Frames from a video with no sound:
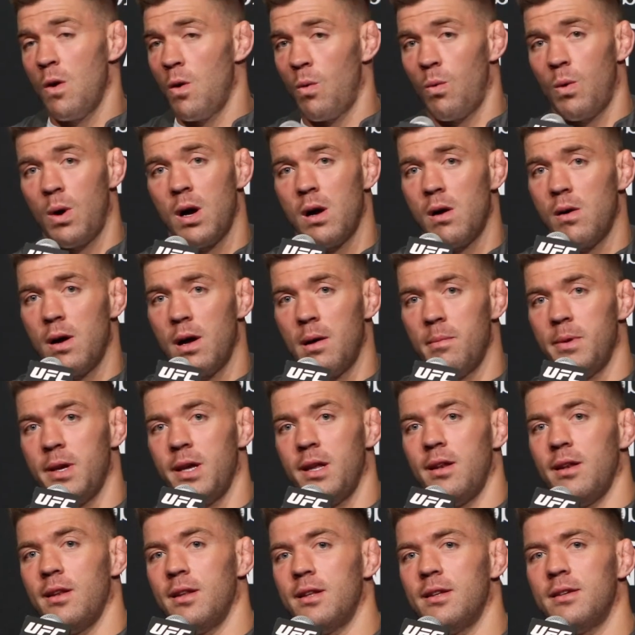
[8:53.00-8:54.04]
Wow. I
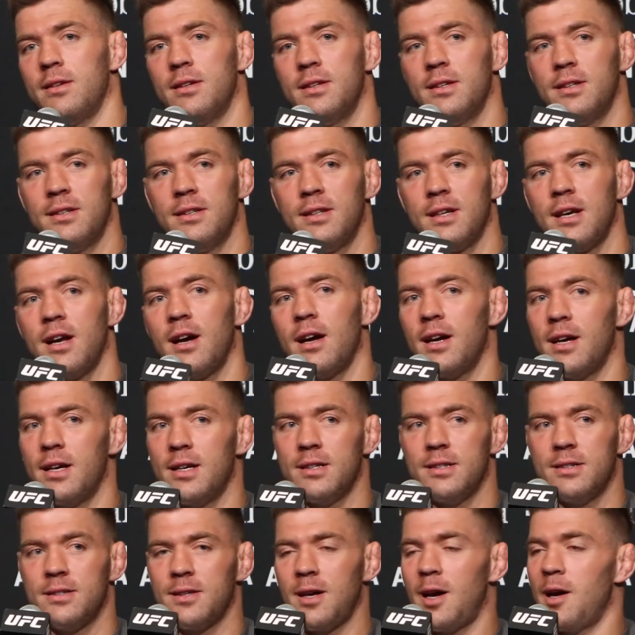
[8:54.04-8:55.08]
mean, the guy
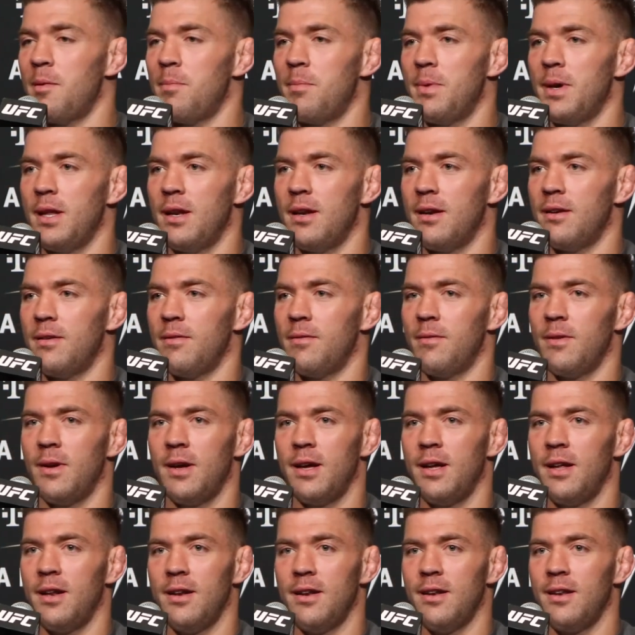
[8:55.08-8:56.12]
is unbeaten
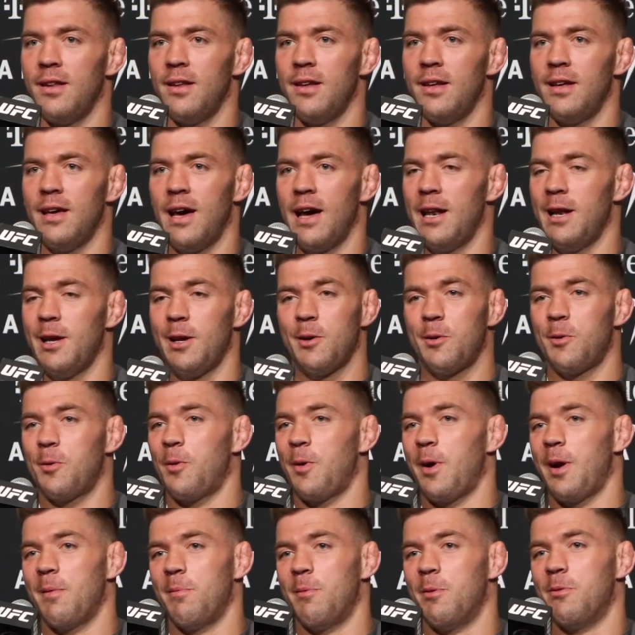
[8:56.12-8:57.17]
and an
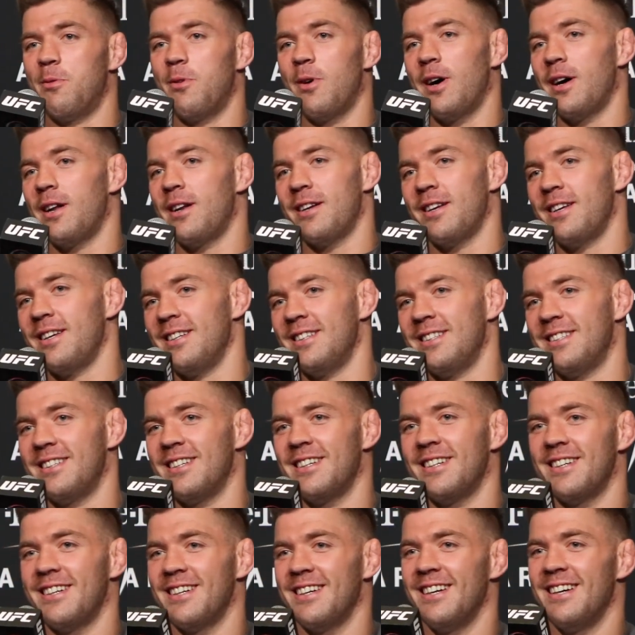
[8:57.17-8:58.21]
incredible fighter. He's
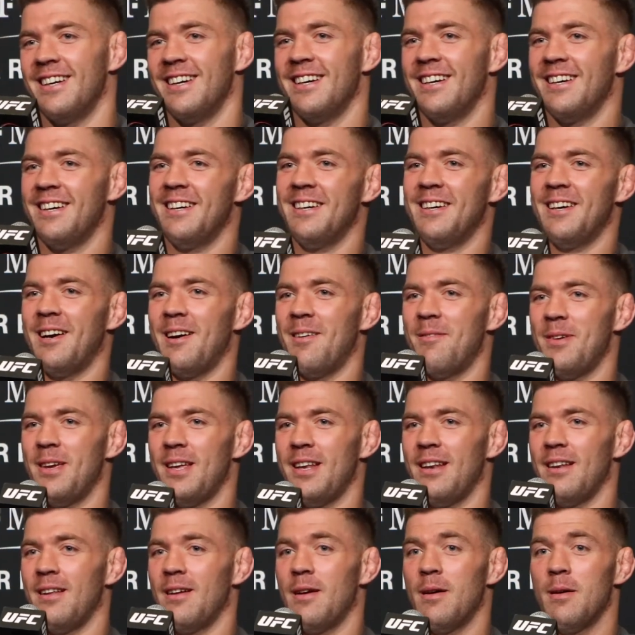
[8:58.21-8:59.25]

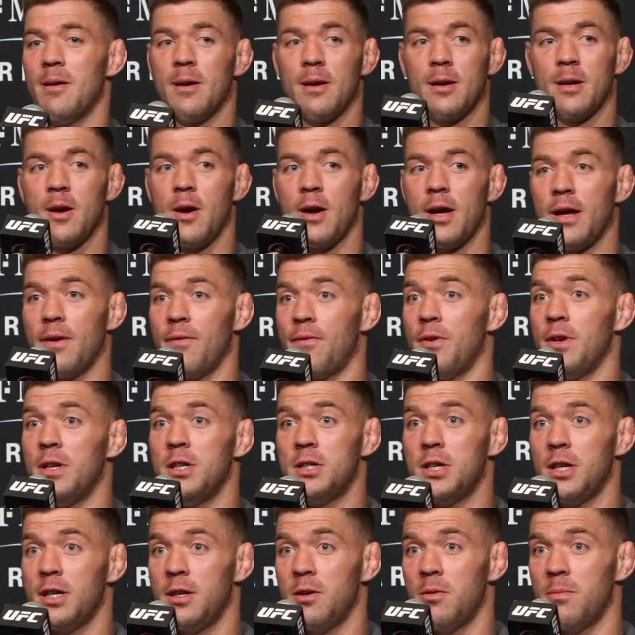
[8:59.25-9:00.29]
going and
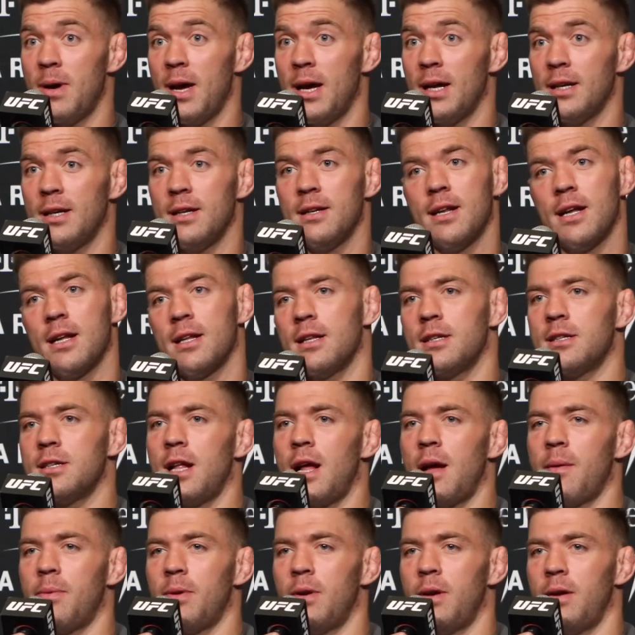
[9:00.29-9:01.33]
finishing Neil Magny, that doesn't
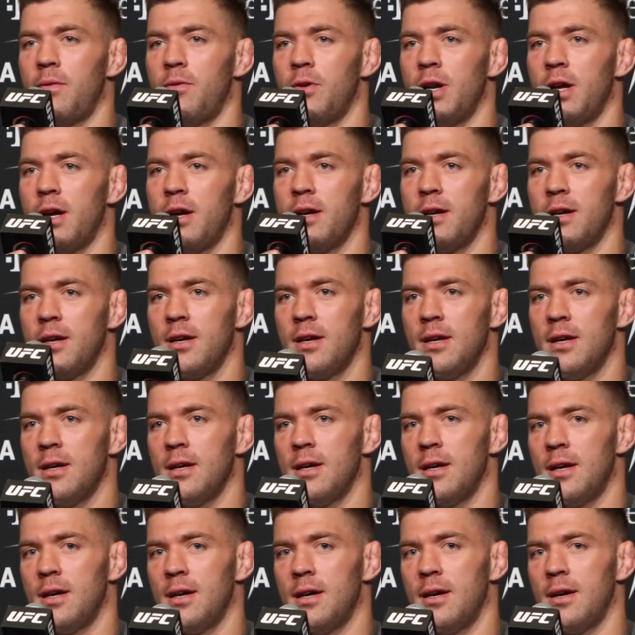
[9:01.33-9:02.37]
happen every
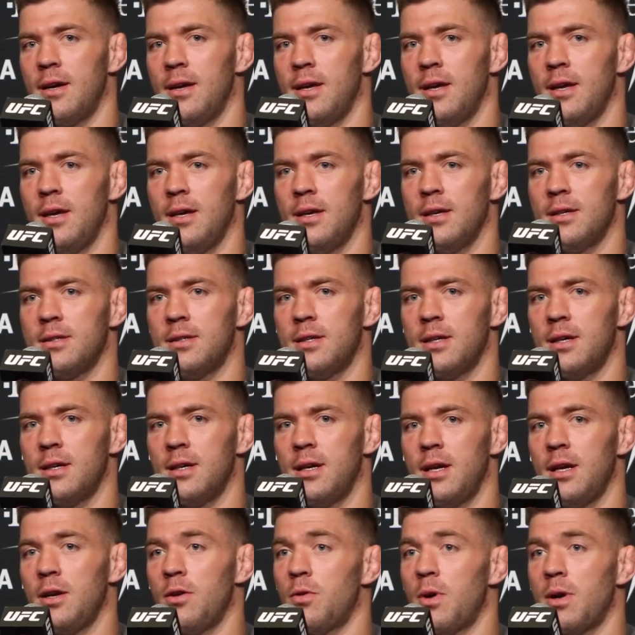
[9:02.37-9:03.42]
day. He is
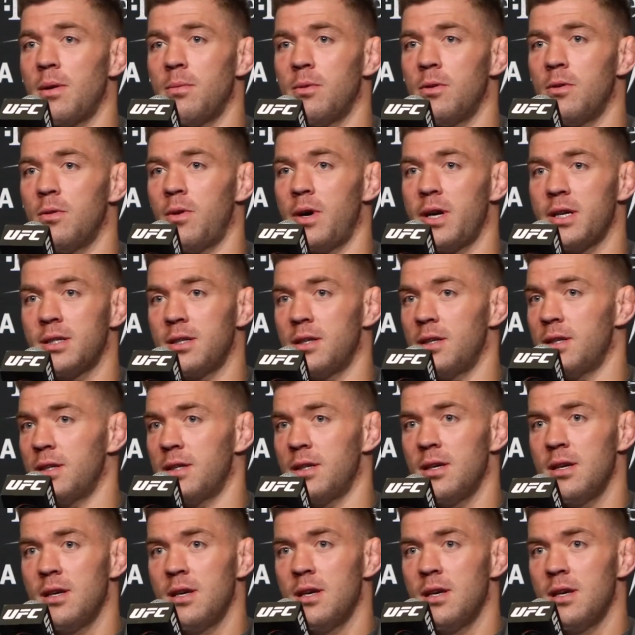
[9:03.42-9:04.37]
an incredible wrestler.